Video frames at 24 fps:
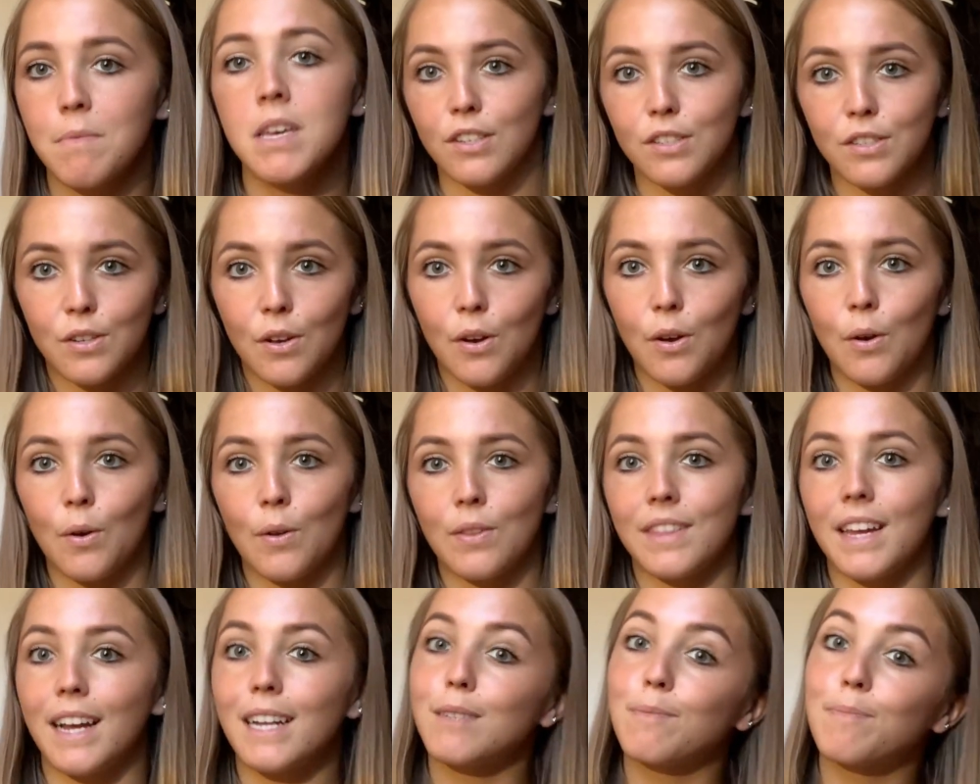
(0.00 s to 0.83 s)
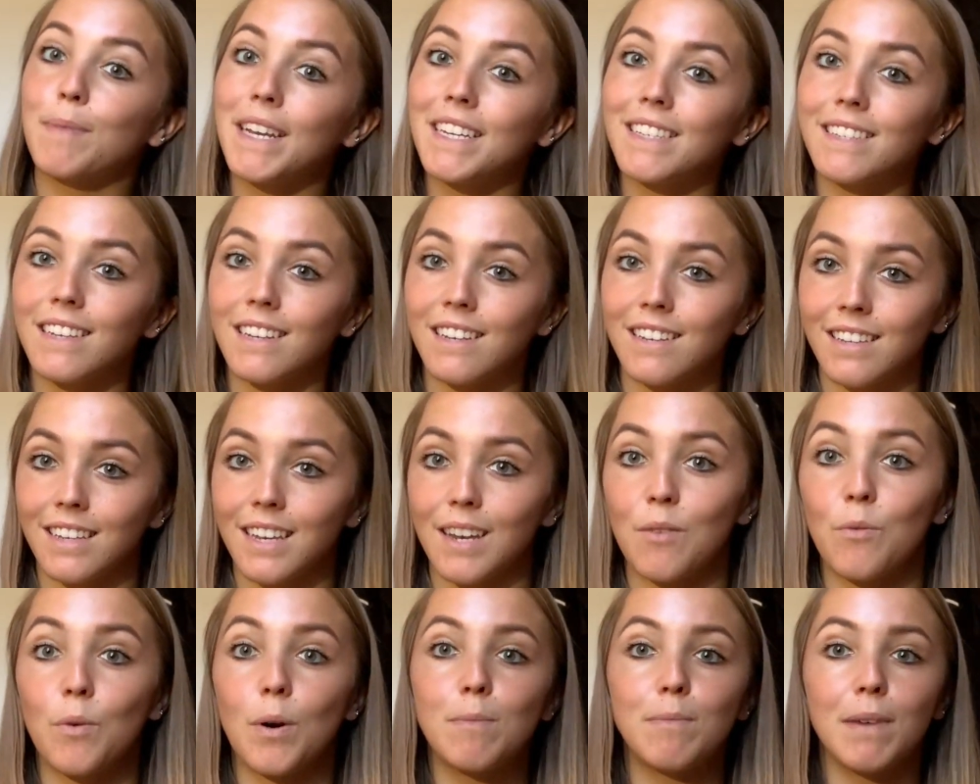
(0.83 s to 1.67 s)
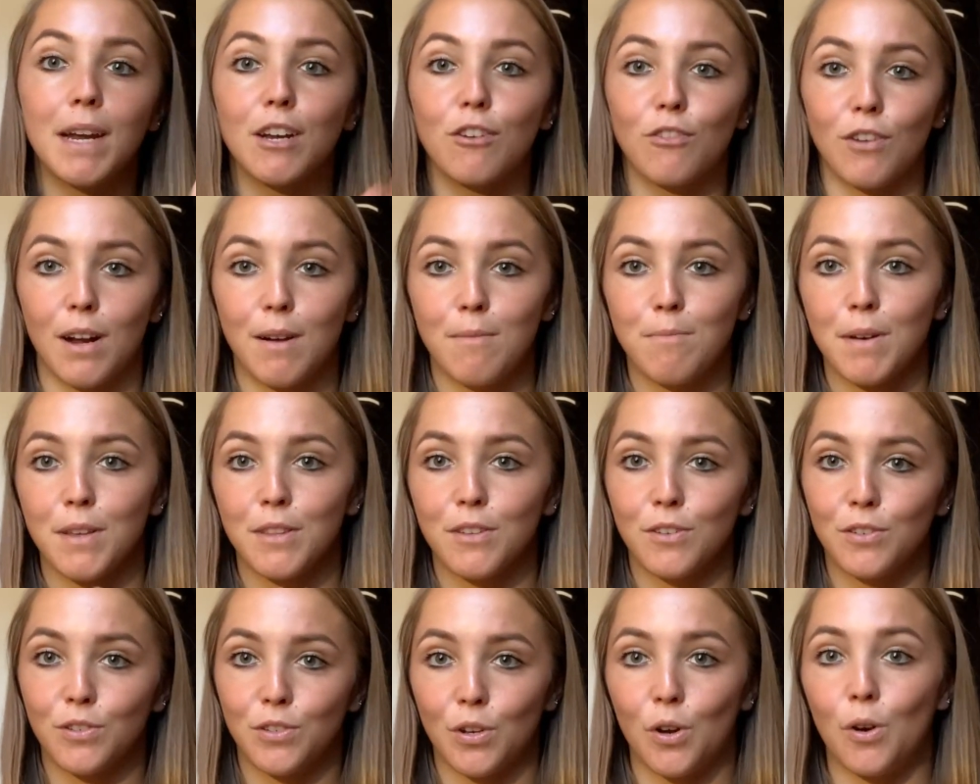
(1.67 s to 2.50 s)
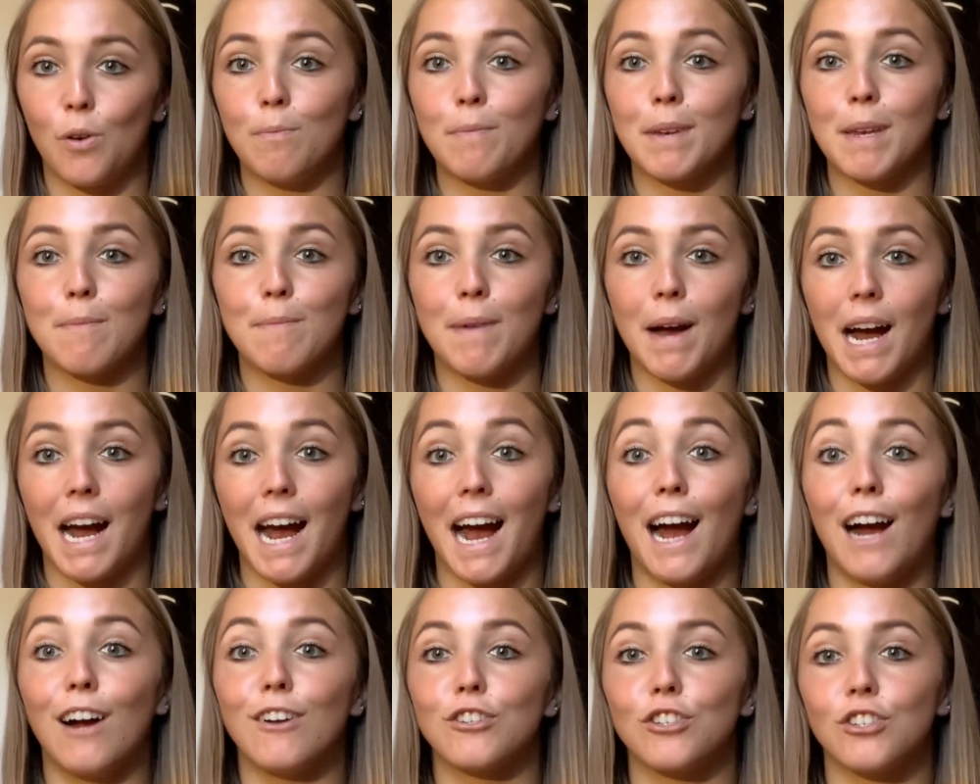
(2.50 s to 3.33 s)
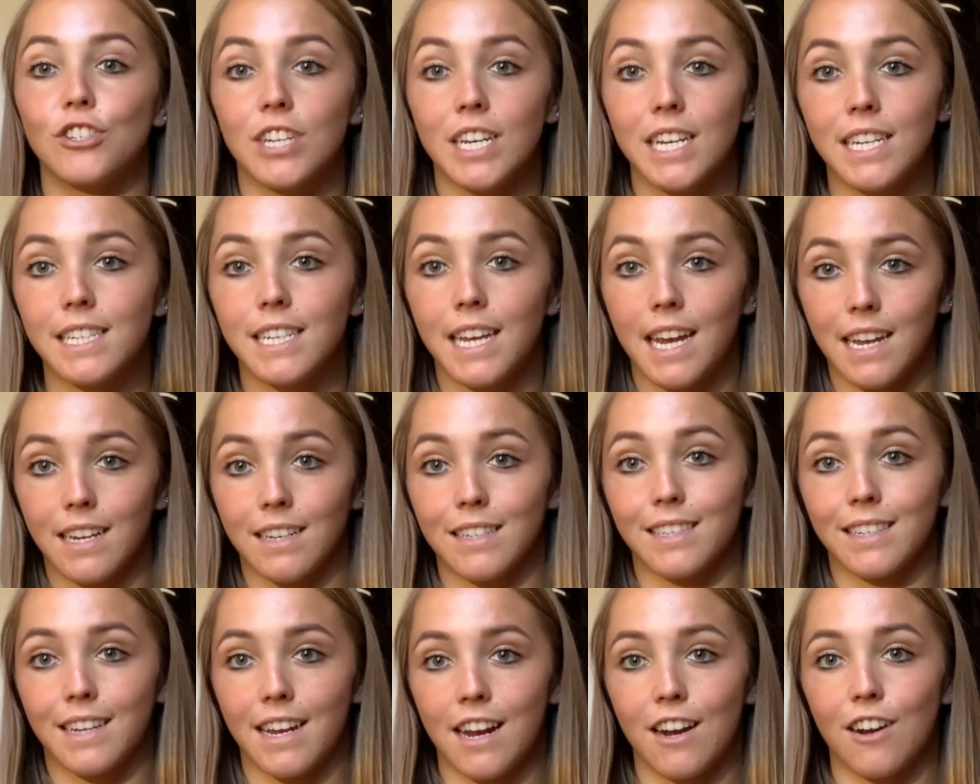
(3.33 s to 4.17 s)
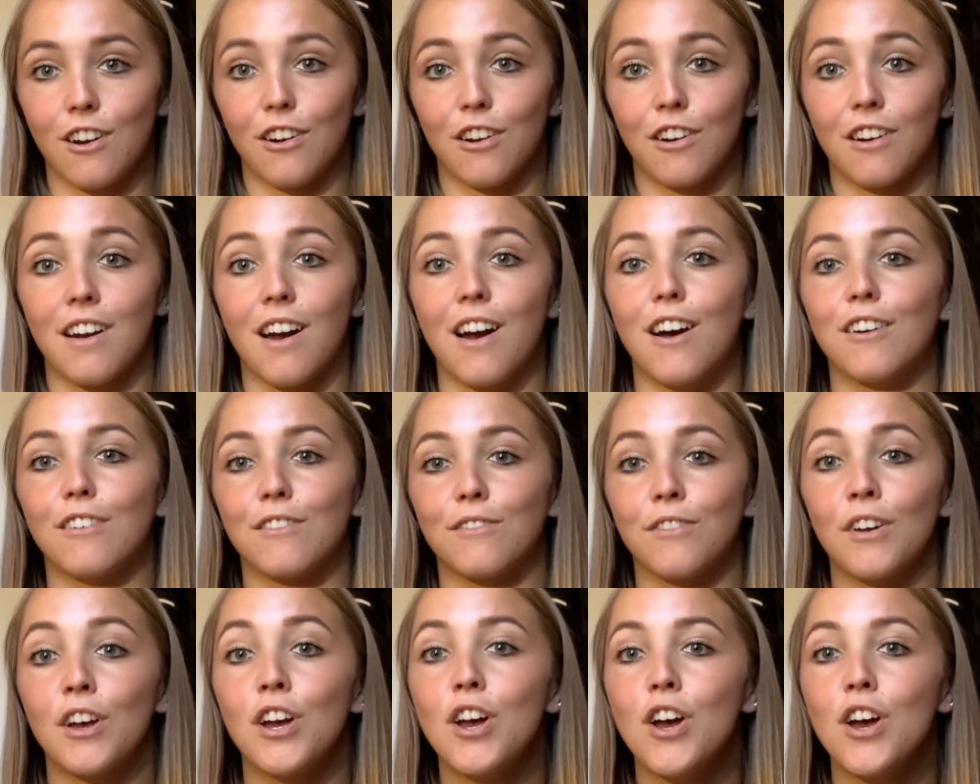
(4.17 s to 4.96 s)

So that's basically what my grandmother told me about how she takes care of